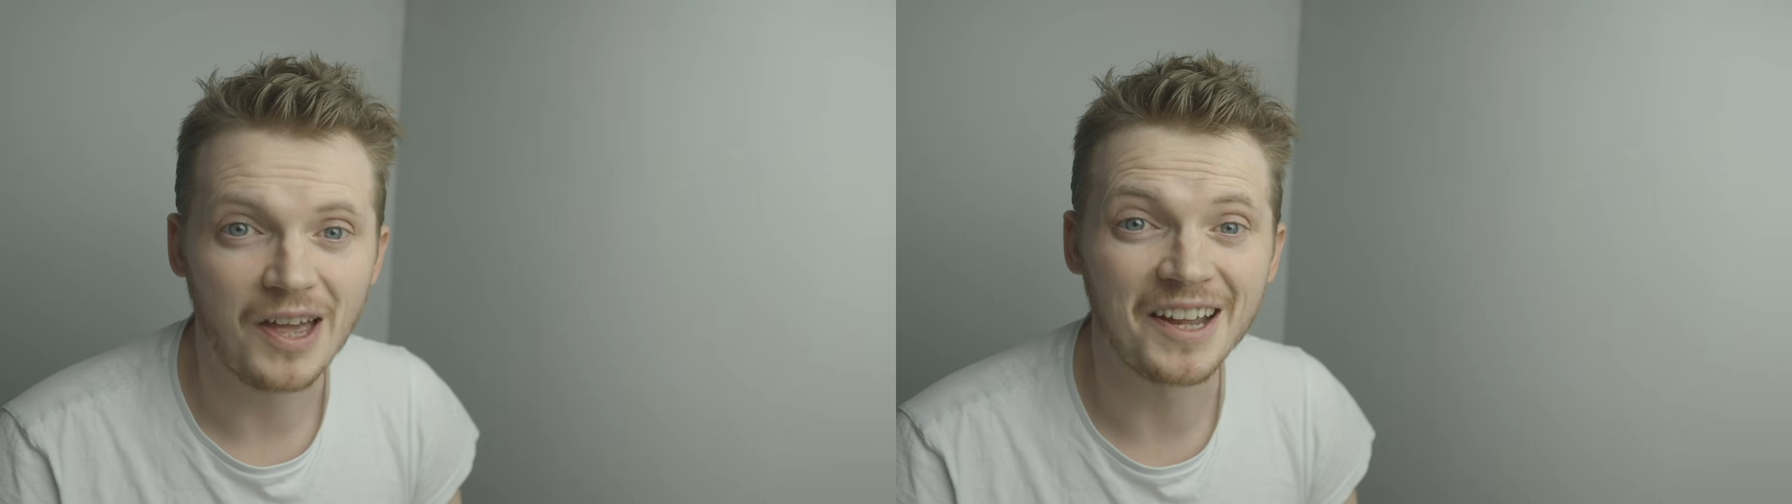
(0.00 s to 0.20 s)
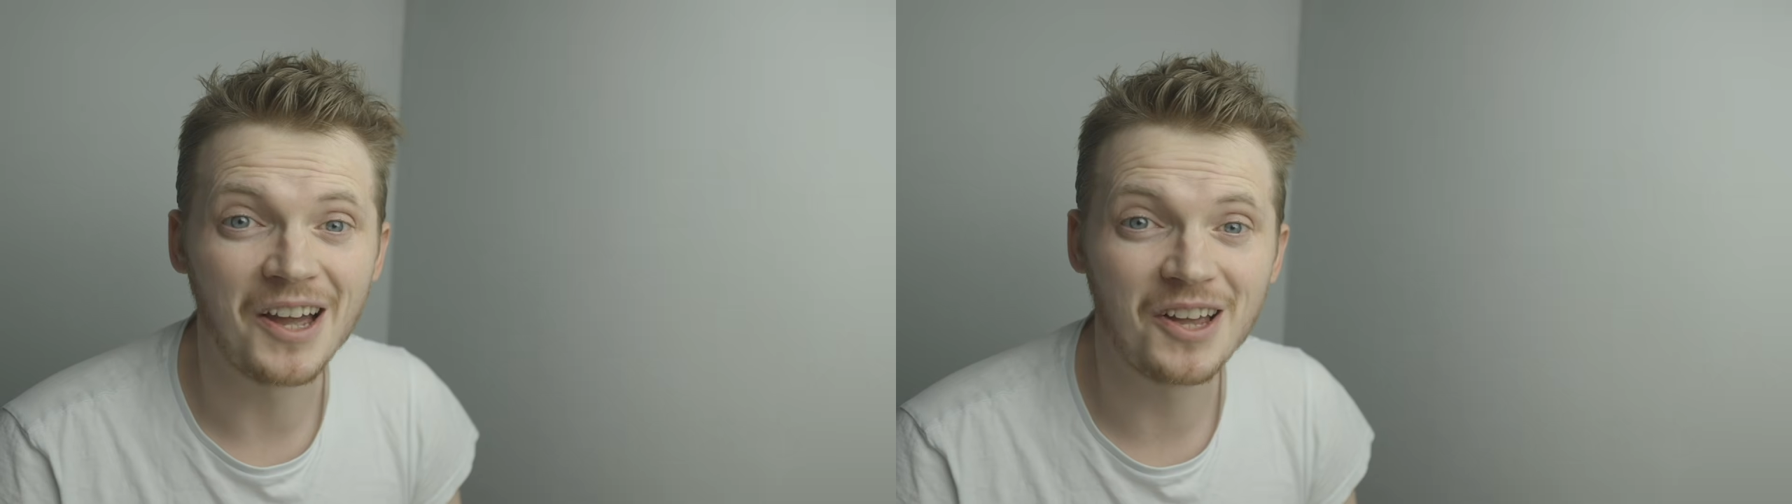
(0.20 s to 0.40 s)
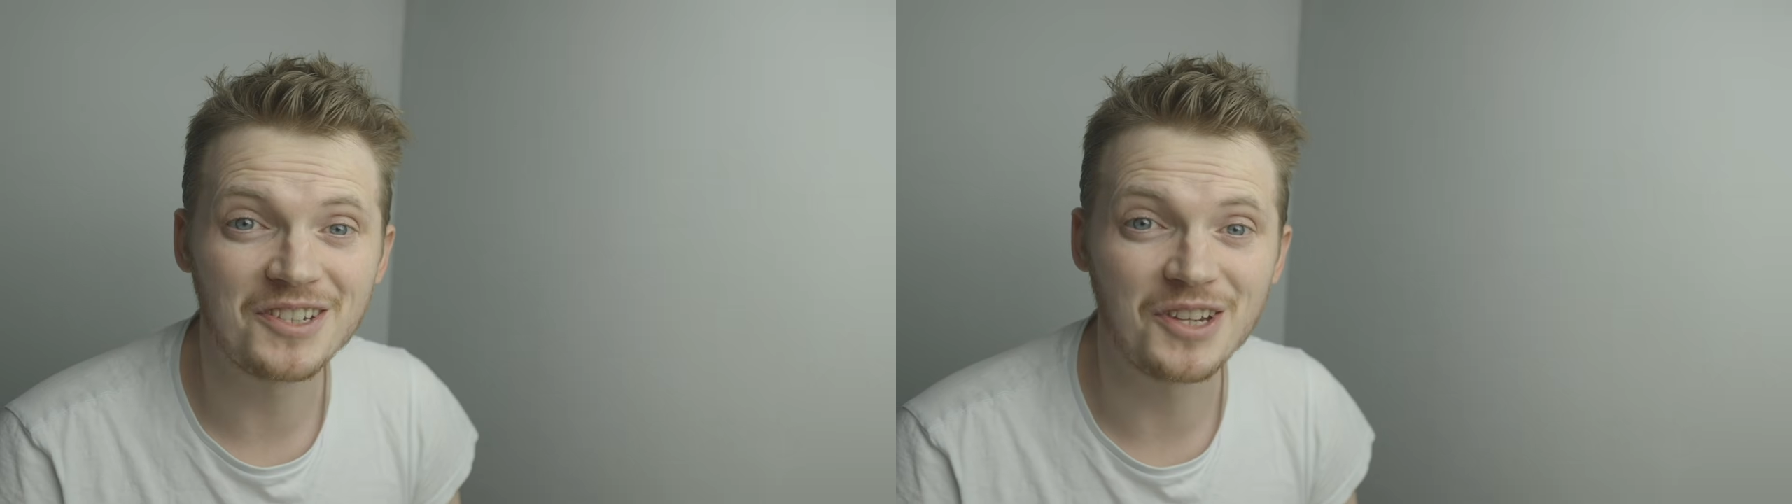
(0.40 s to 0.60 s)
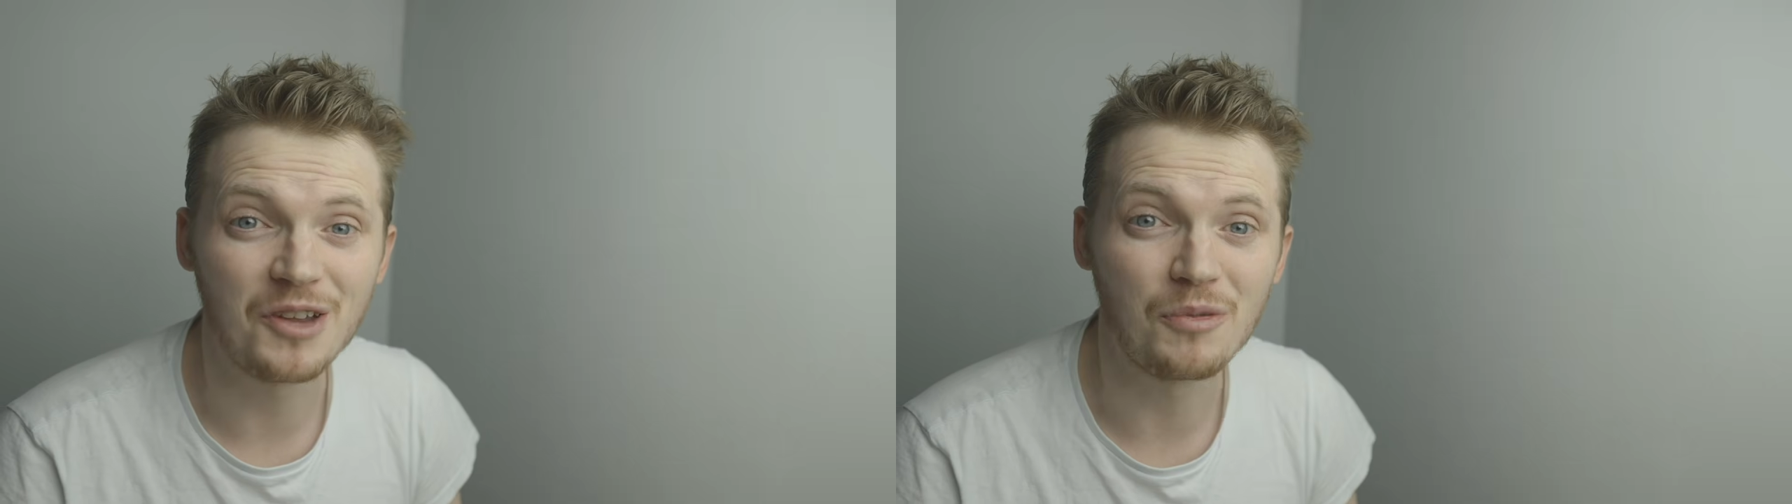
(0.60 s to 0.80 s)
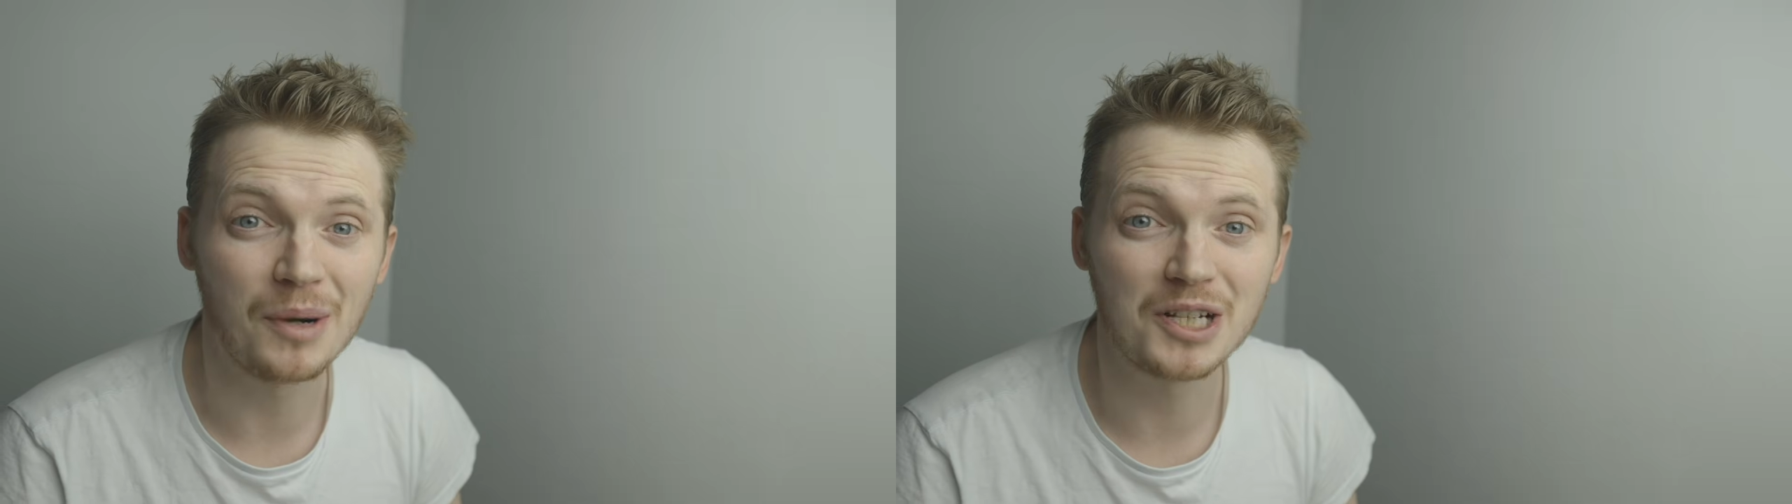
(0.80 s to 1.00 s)
Hey guys,
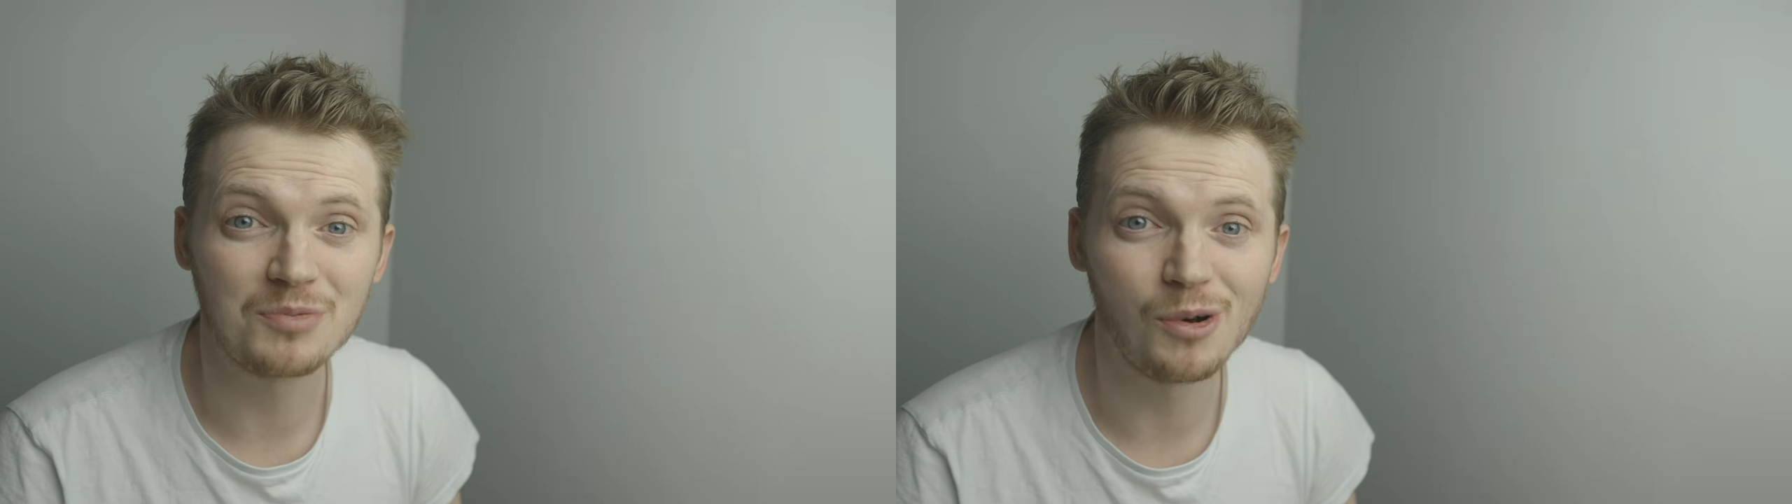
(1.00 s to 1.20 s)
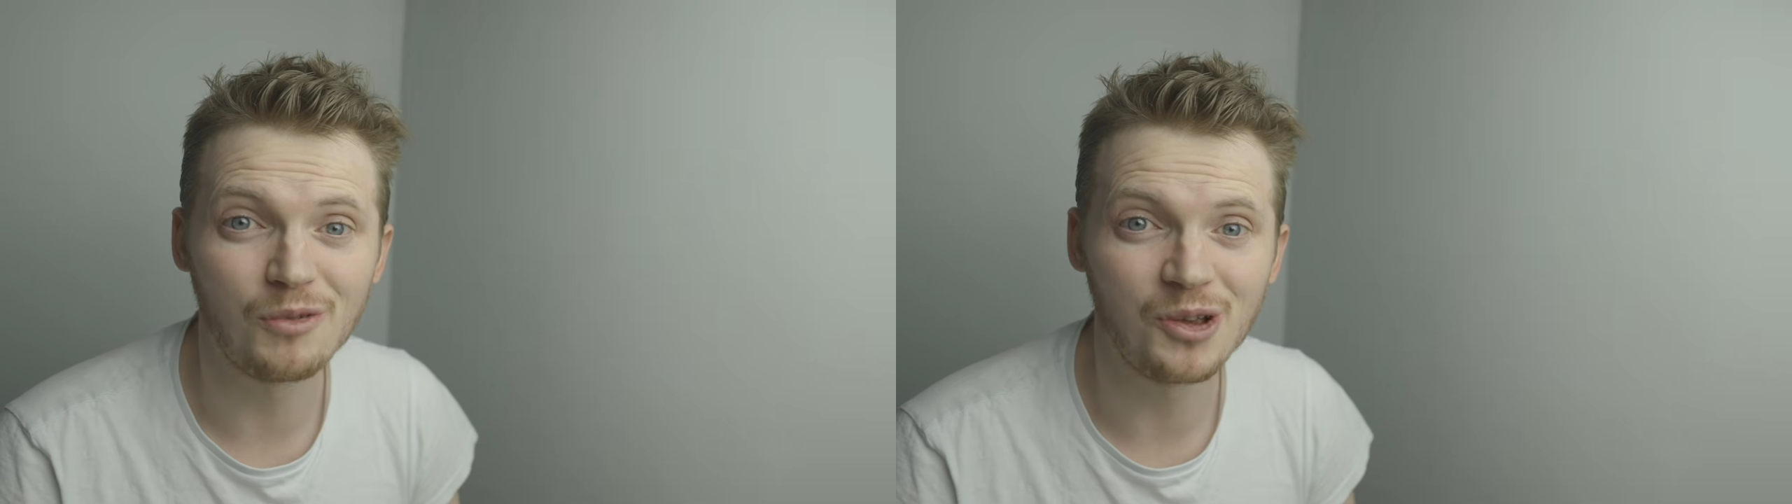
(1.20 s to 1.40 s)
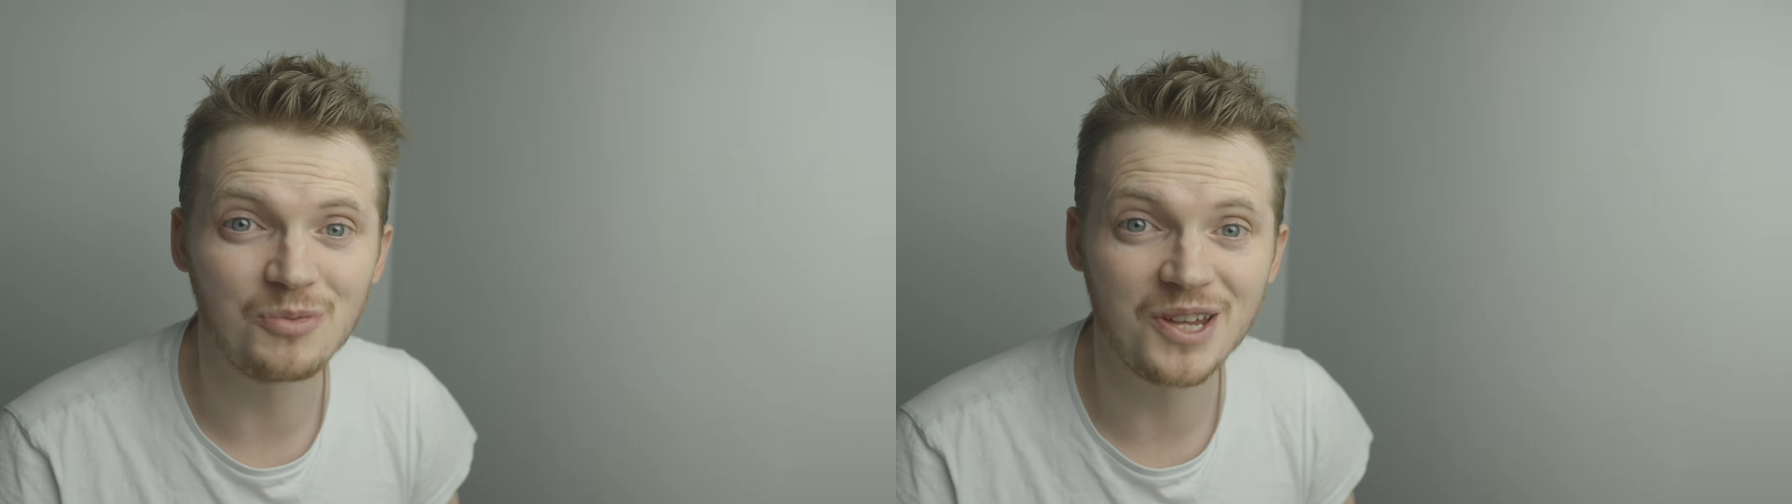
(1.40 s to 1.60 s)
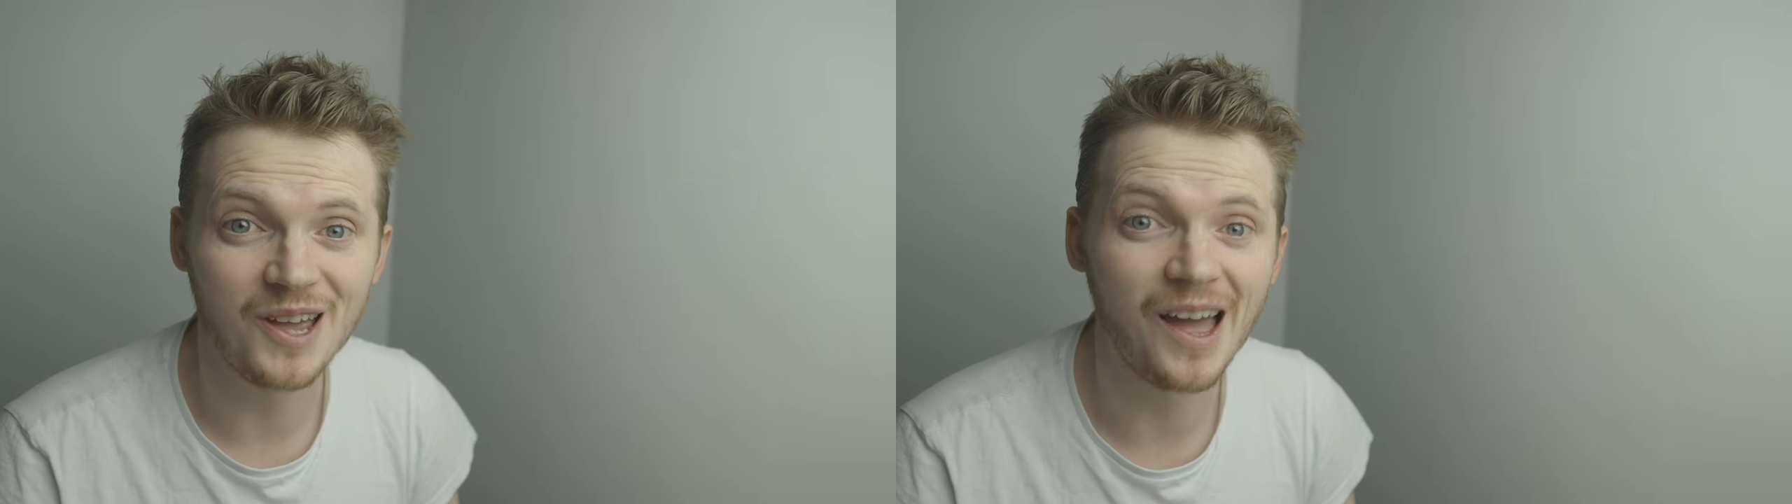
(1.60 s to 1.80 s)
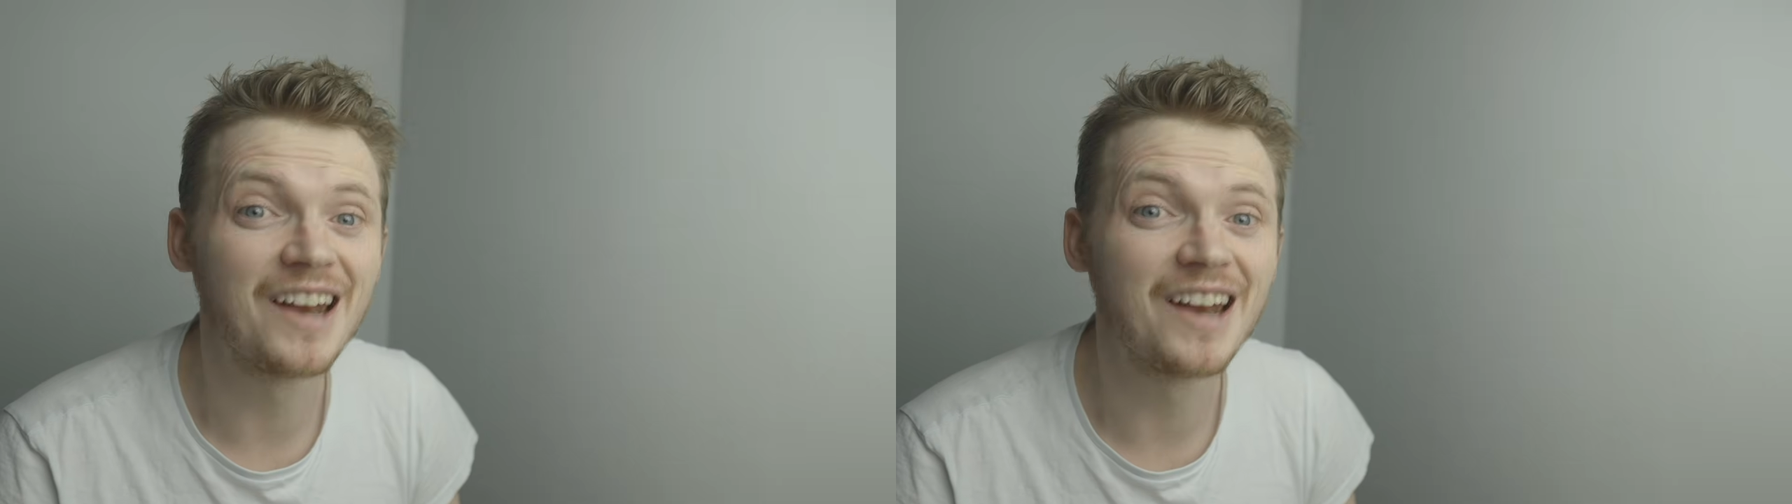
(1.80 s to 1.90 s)
Steve from Unexplored Films here,